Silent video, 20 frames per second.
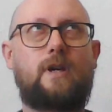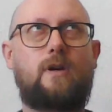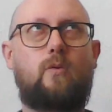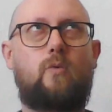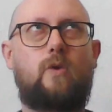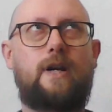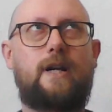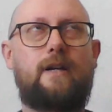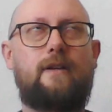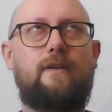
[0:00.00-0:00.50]

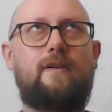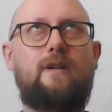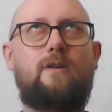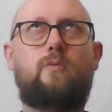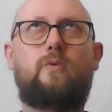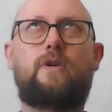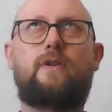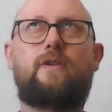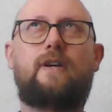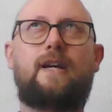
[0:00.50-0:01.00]
what I
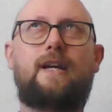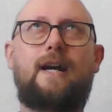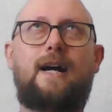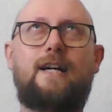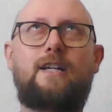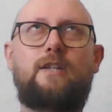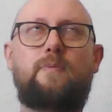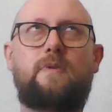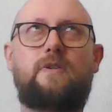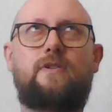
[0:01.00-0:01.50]
think with
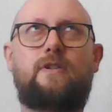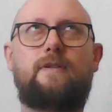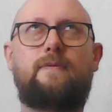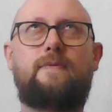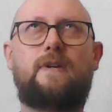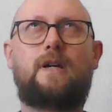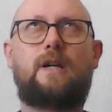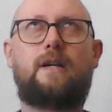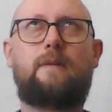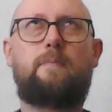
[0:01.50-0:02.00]
AI
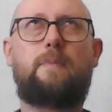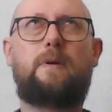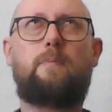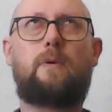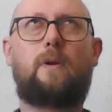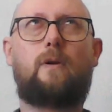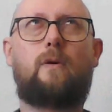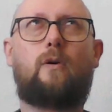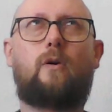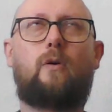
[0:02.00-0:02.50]
specifically,
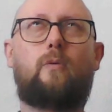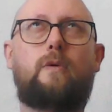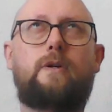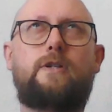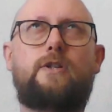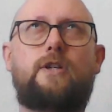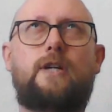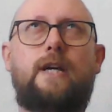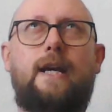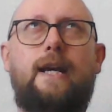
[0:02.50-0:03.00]
people are
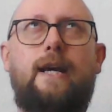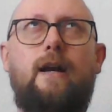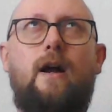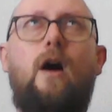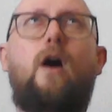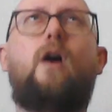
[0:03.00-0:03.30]
always saying,